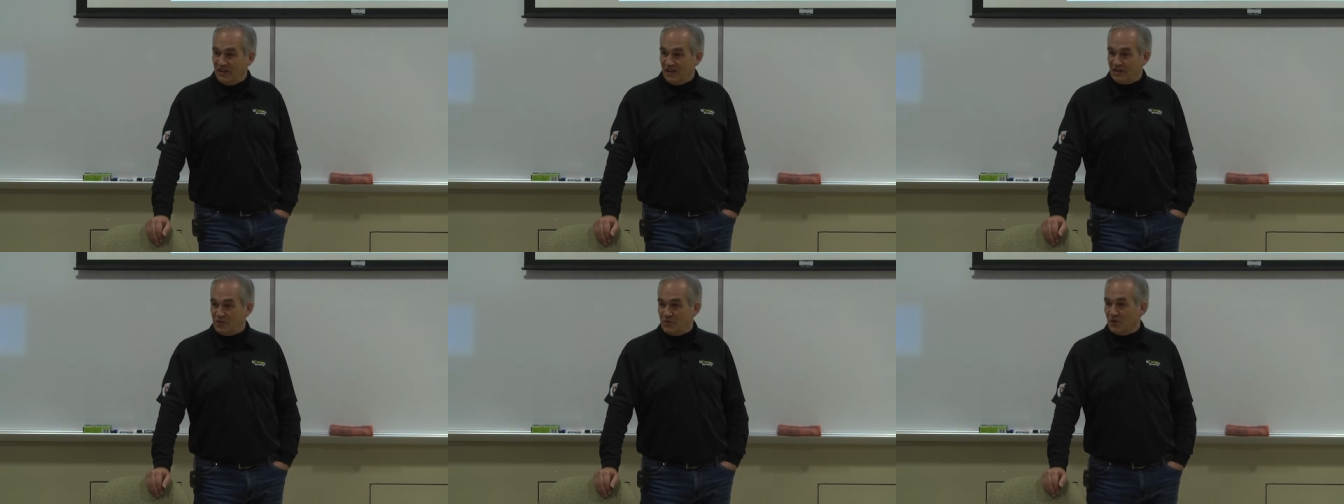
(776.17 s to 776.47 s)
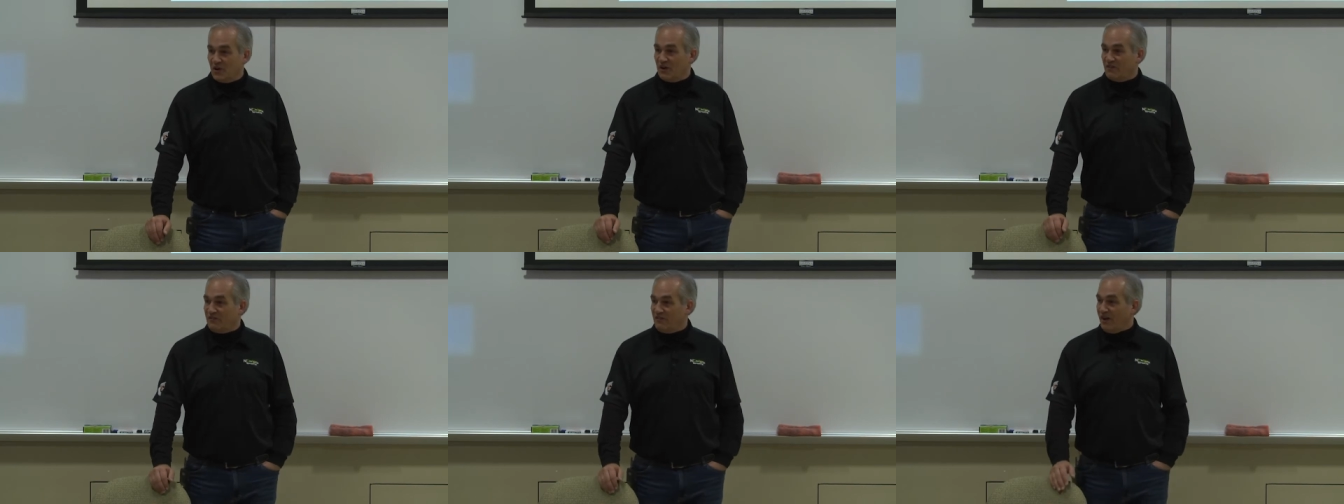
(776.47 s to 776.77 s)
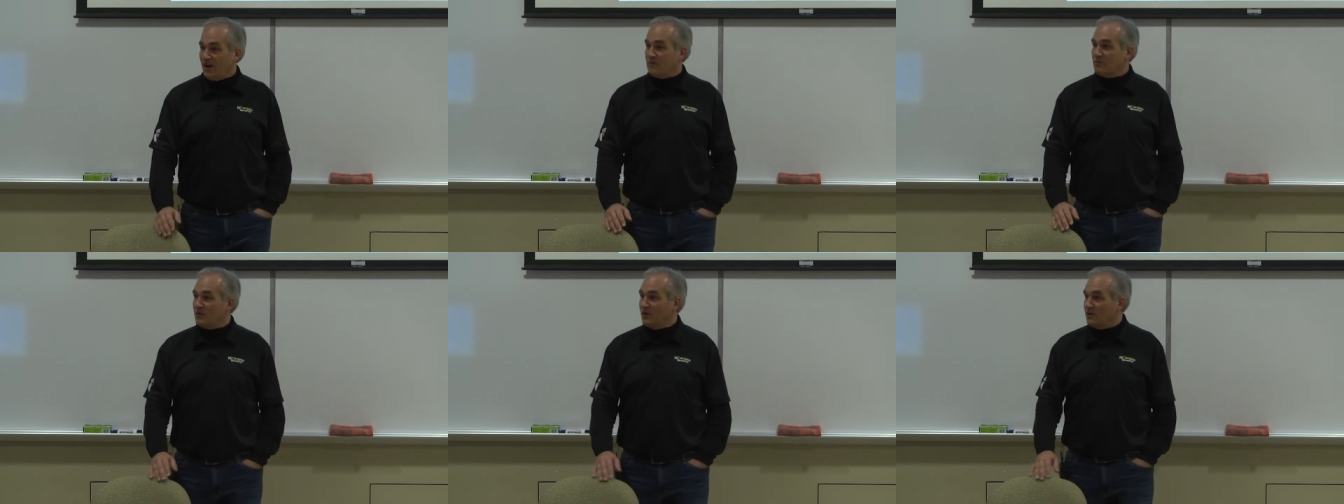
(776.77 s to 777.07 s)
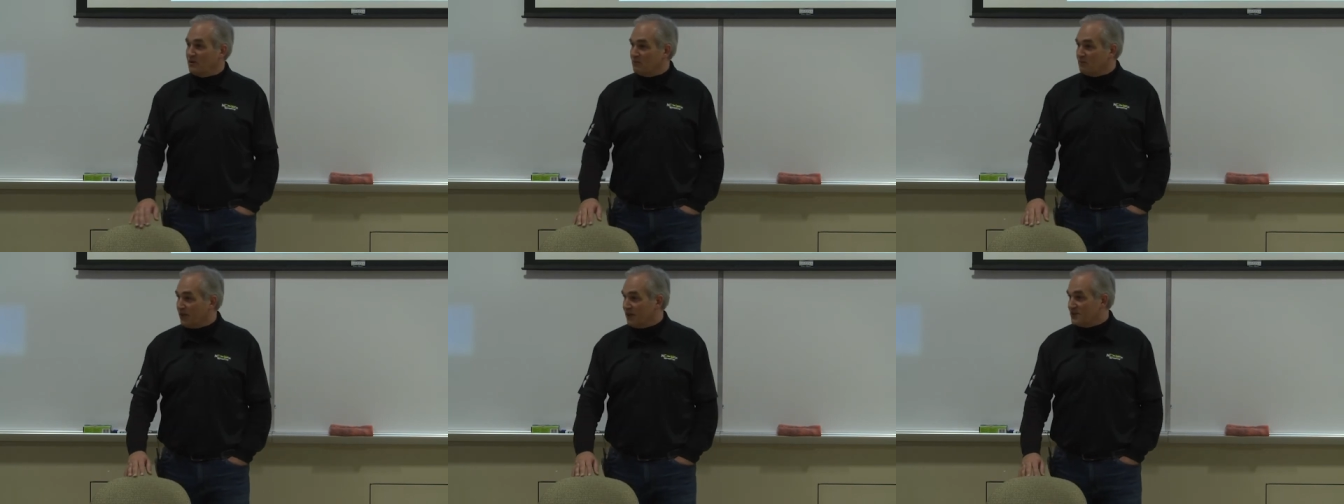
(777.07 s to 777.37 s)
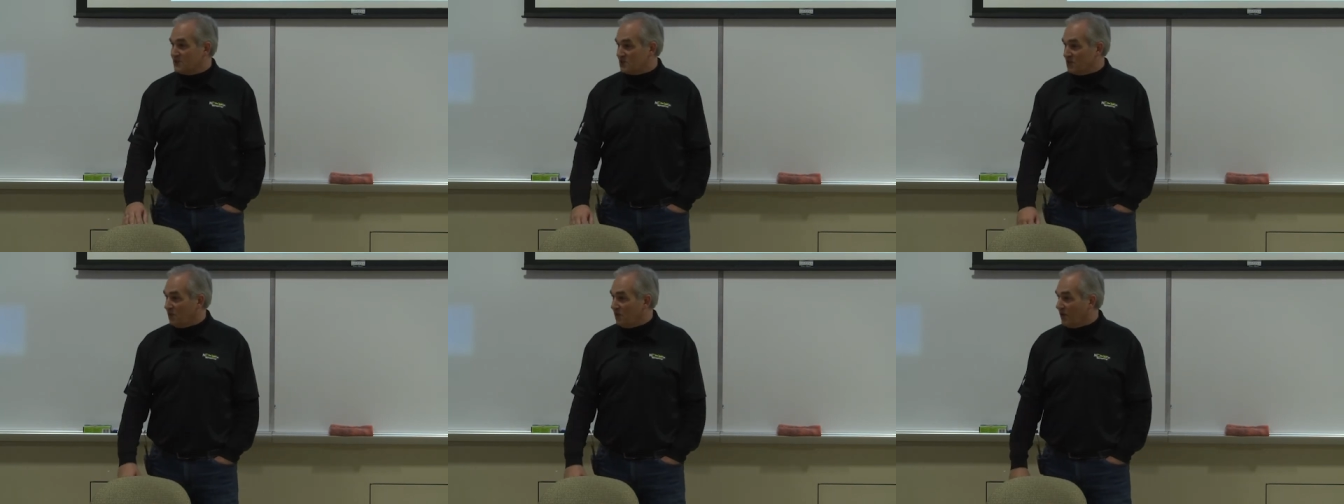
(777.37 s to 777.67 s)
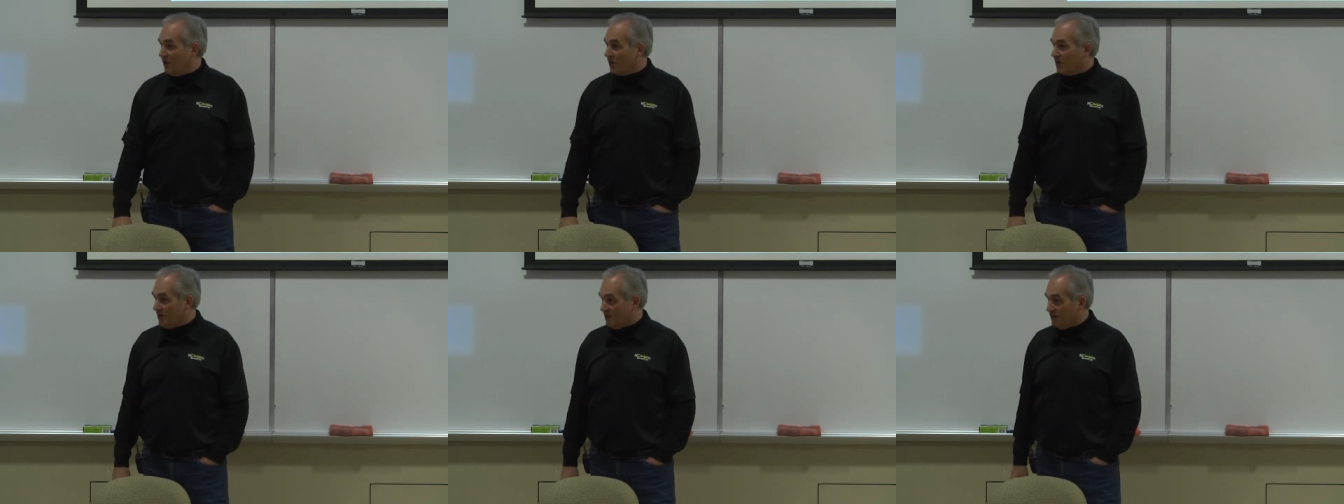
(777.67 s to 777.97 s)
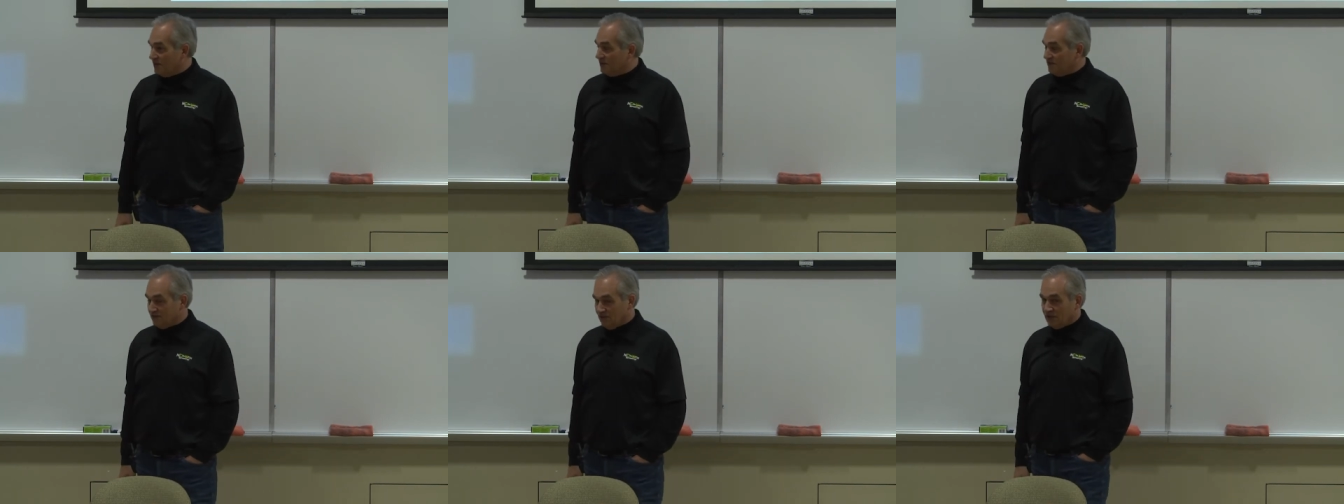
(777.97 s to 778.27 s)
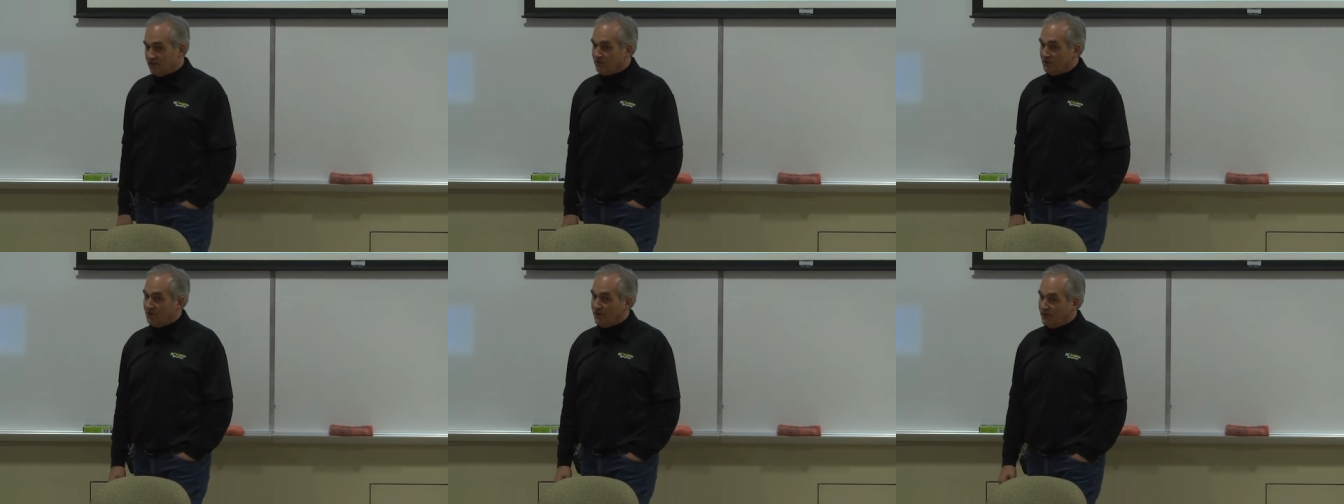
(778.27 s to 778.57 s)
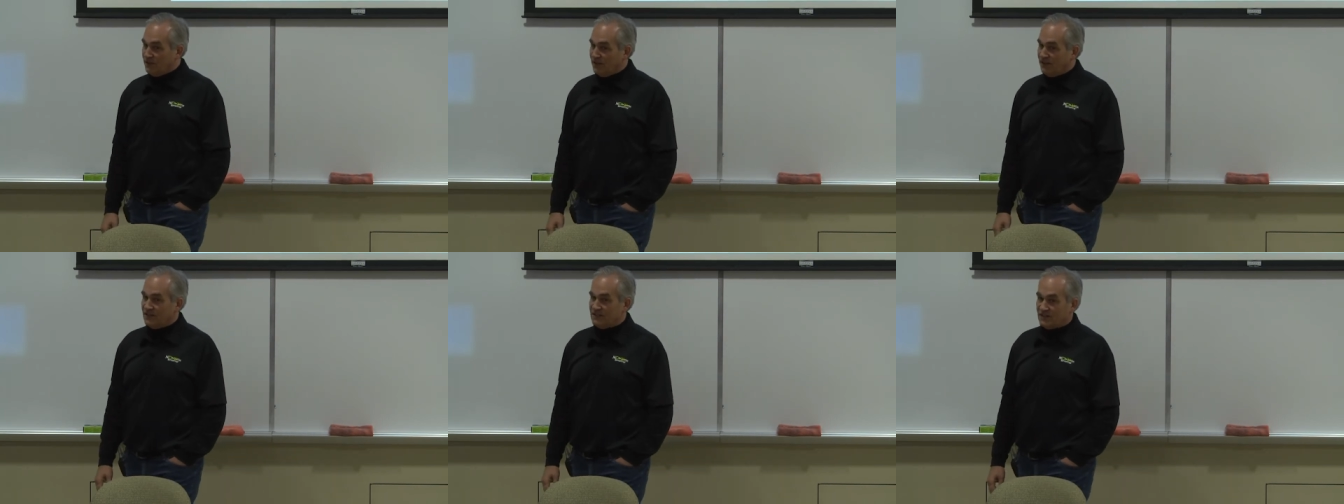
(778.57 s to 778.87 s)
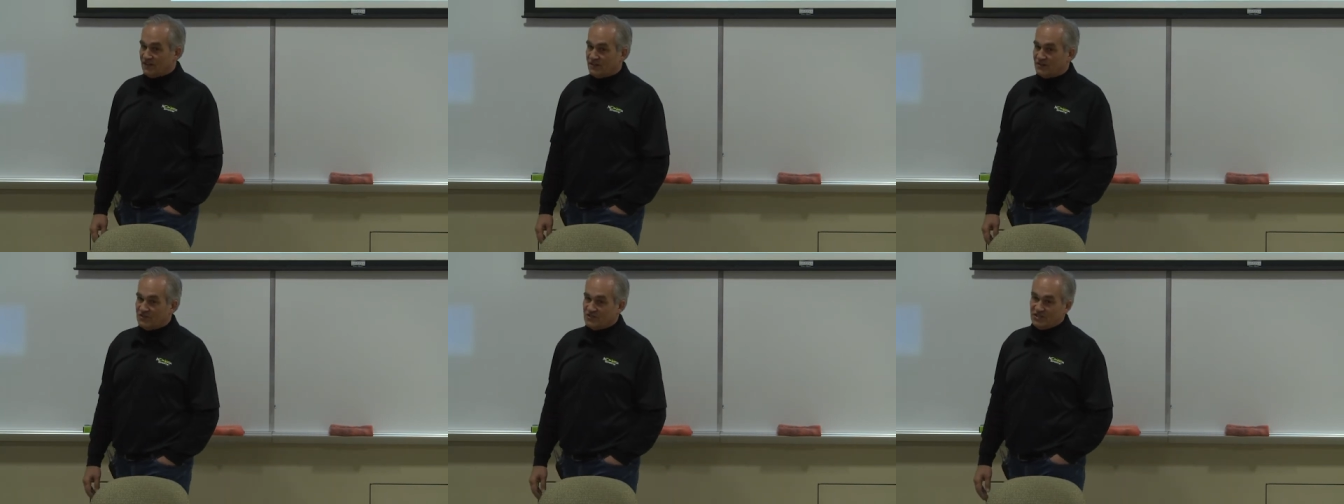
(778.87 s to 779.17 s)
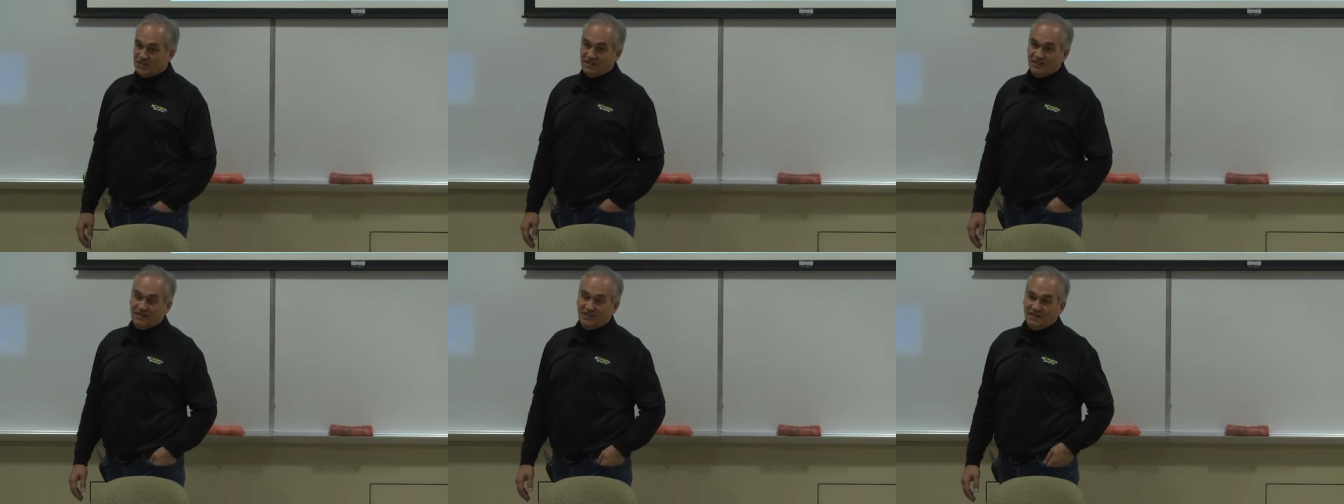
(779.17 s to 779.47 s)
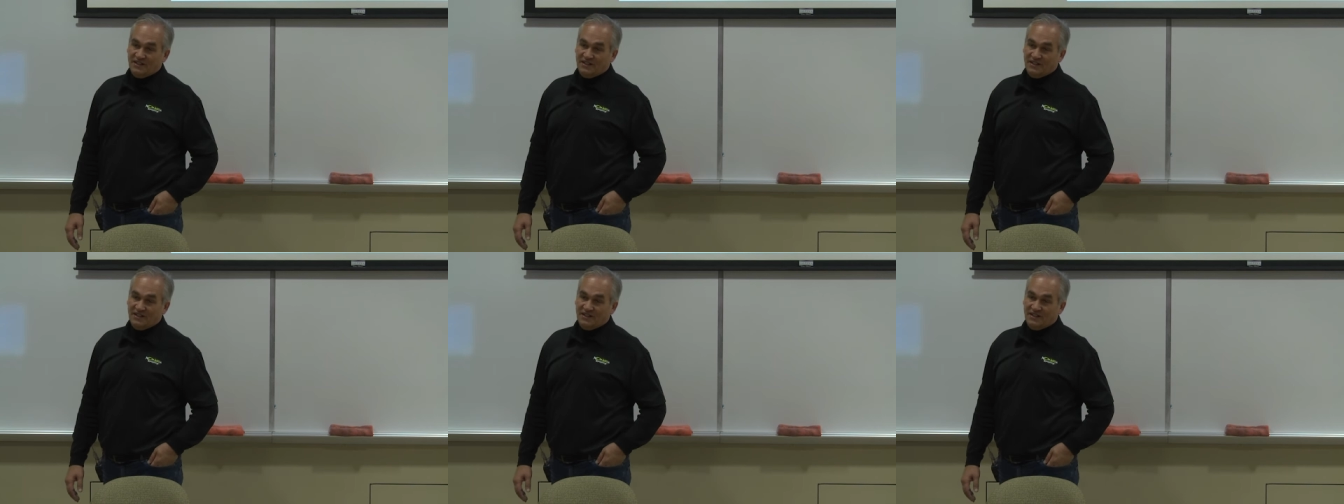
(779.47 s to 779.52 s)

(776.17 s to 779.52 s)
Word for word: and you want a vibrant place to work, look for one that has energy.